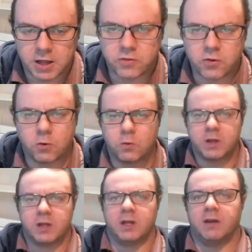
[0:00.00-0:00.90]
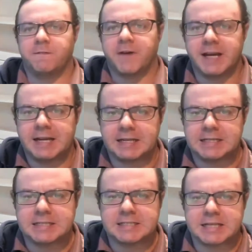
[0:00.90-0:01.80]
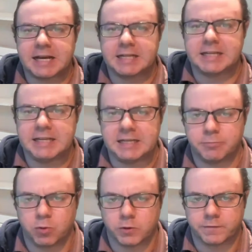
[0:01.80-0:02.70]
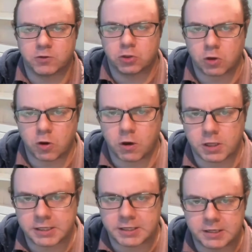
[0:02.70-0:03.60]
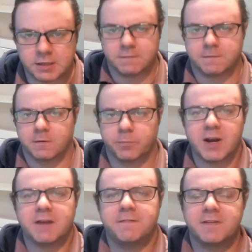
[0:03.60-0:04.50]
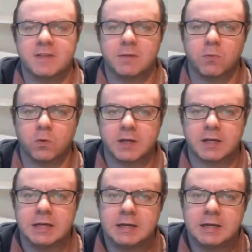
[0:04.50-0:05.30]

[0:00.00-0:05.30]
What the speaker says: So if I decide to eat a bowl of chocolate for breakfast in the morning,